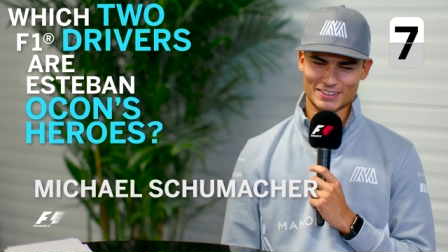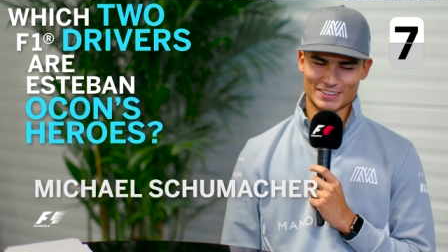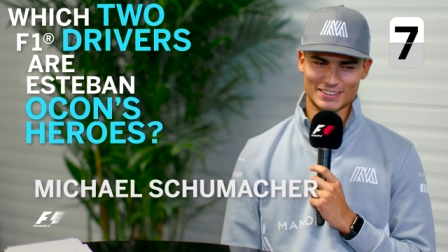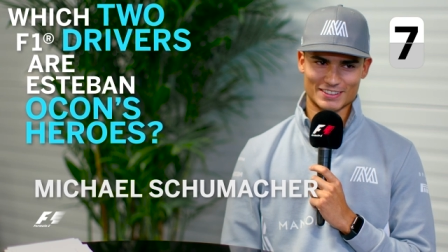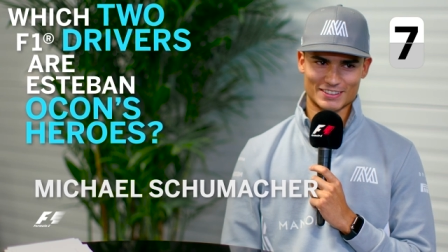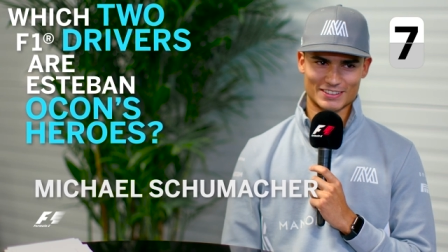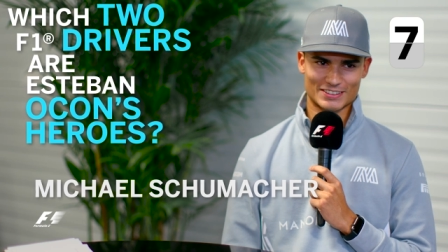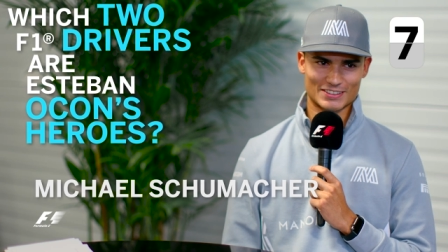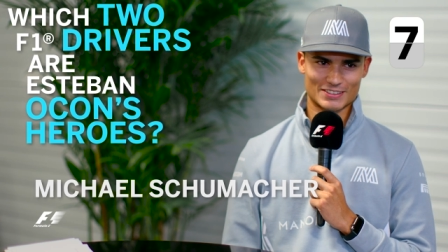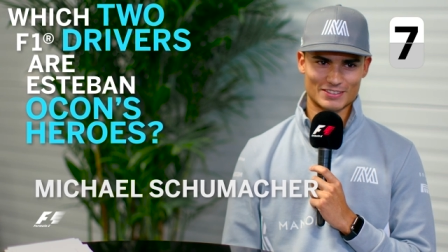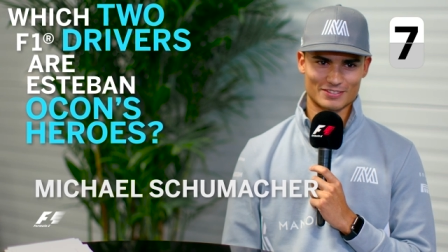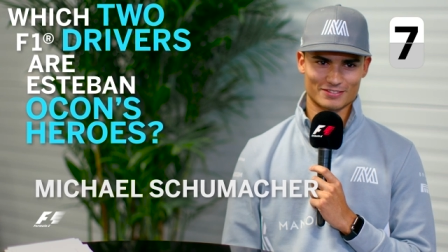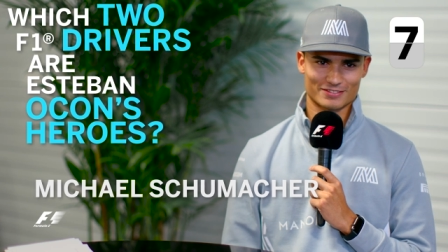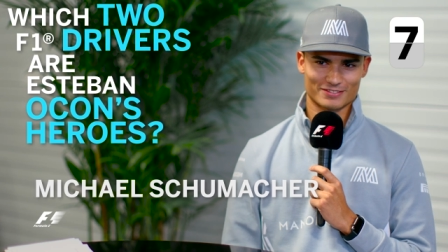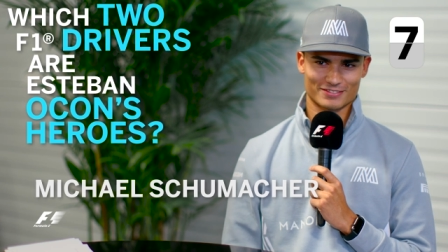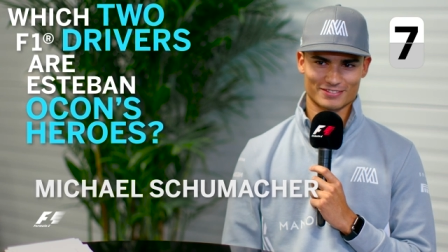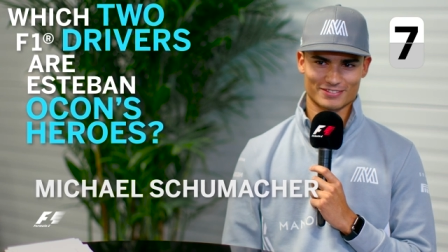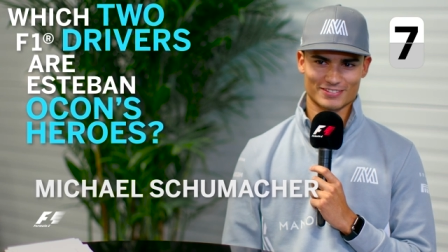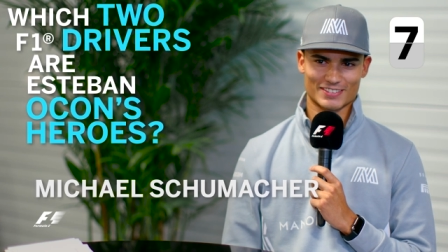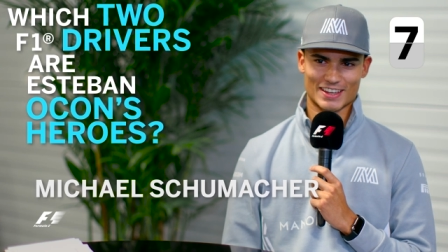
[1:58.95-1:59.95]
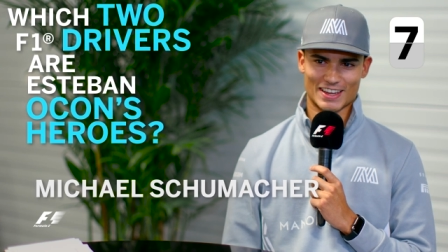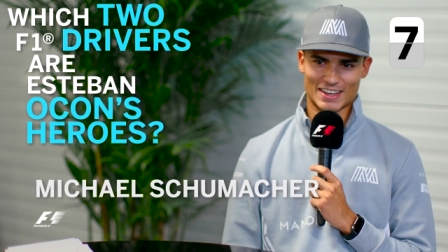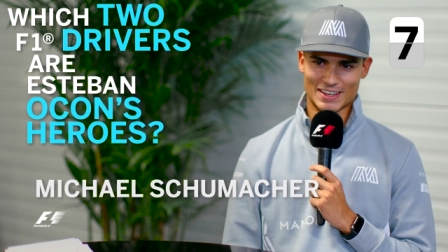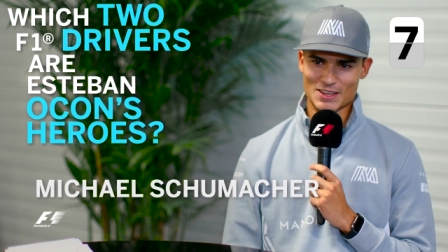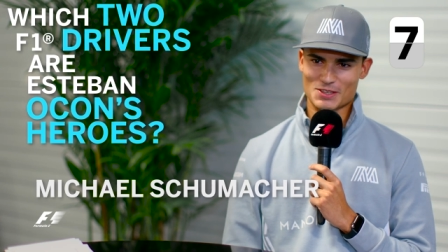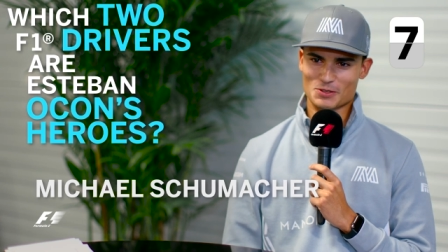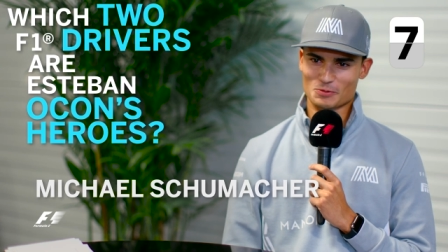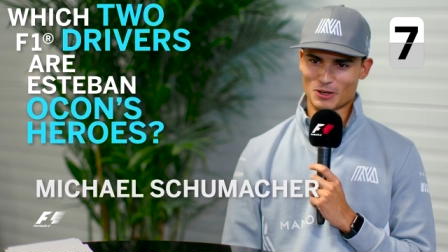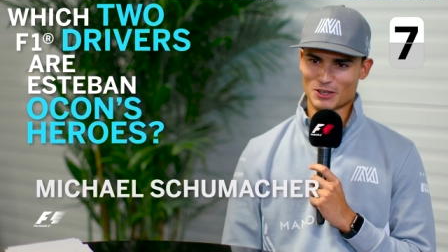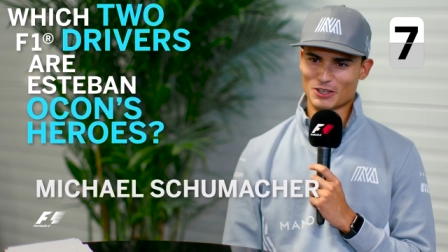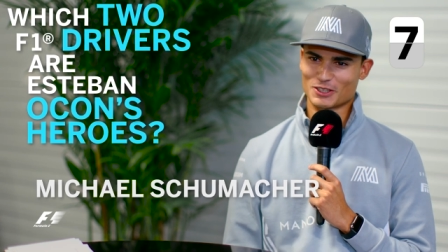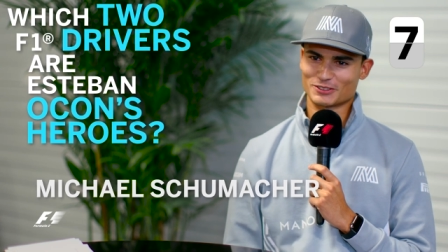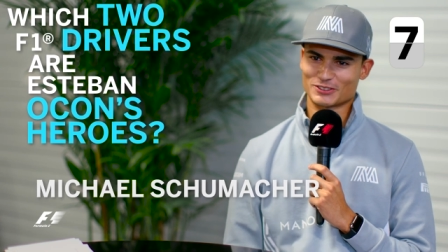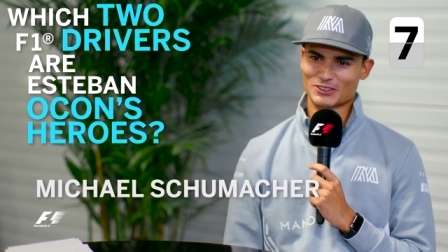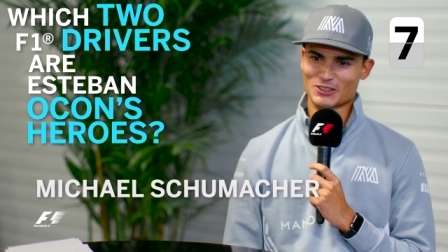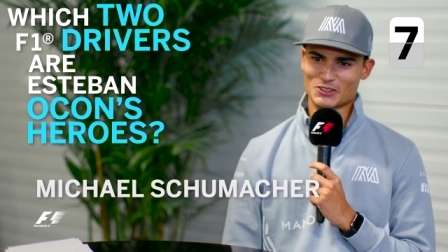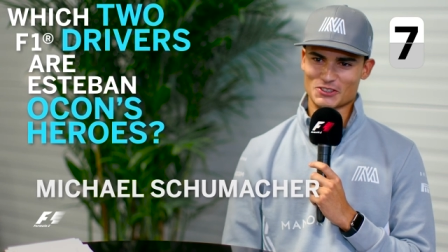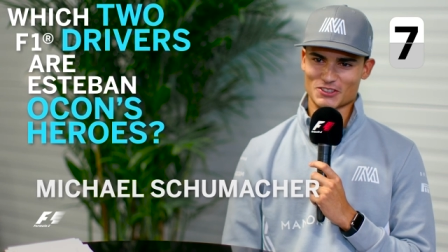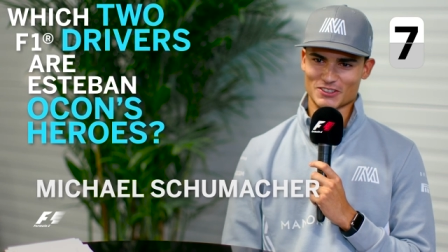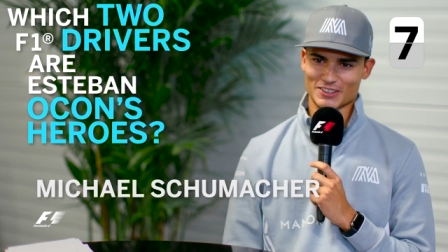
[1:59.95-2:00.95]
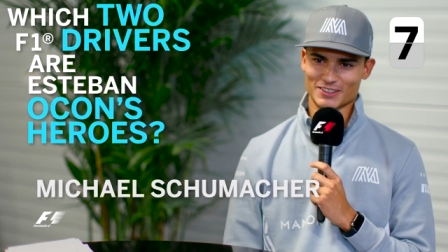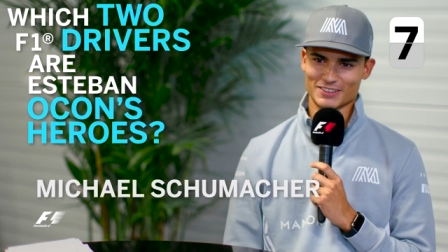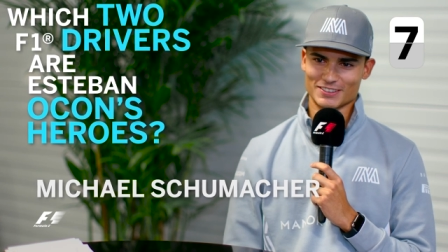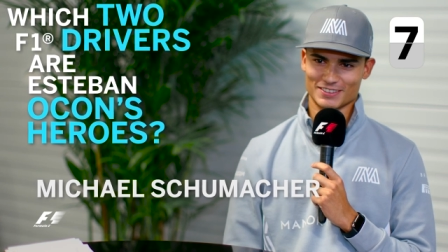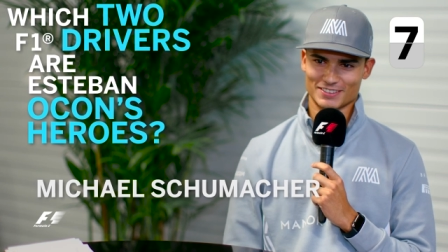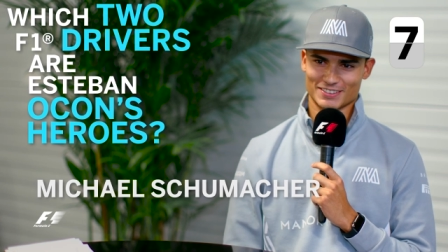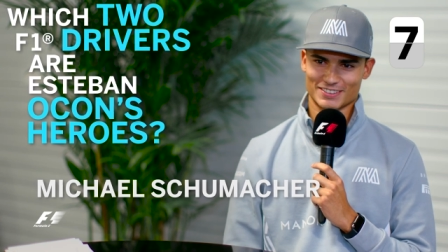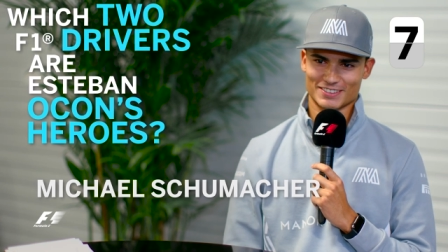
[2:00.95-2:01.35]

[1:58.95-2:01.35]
Um, I guess one of those, no?